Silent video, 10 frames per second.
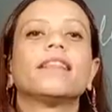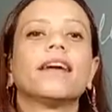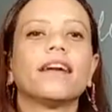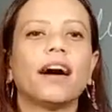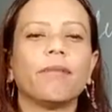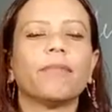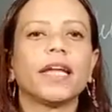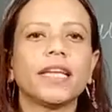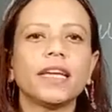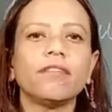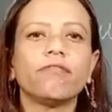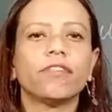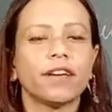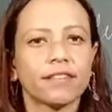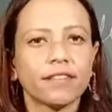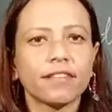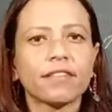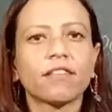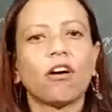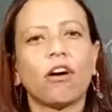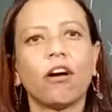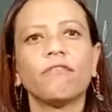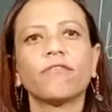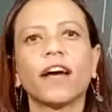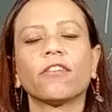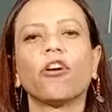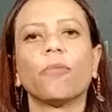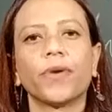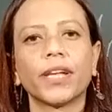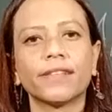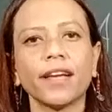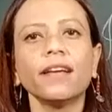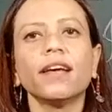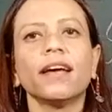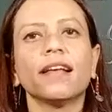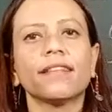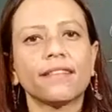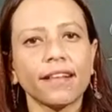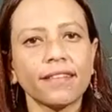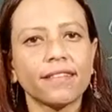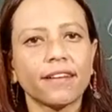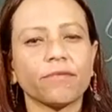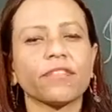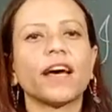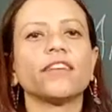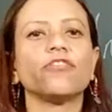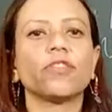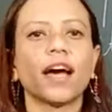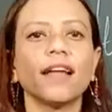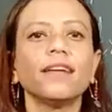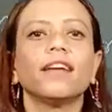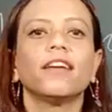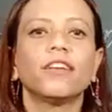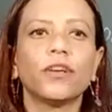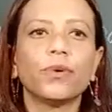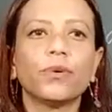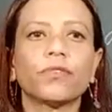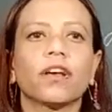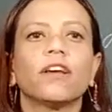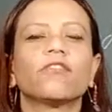there are many versions of an operating systems that you can use.